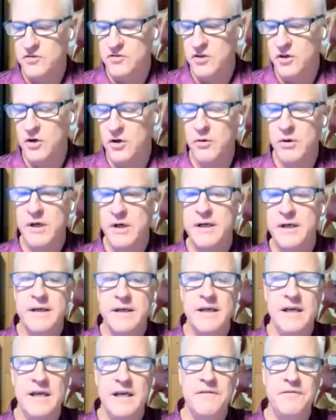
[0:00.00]
So
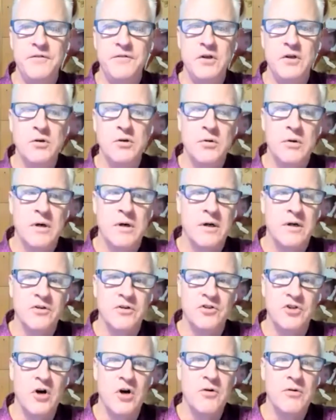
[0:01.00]
if you
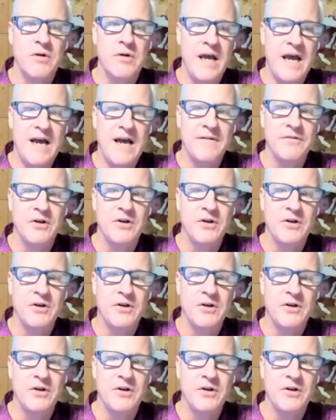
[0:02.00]
don't have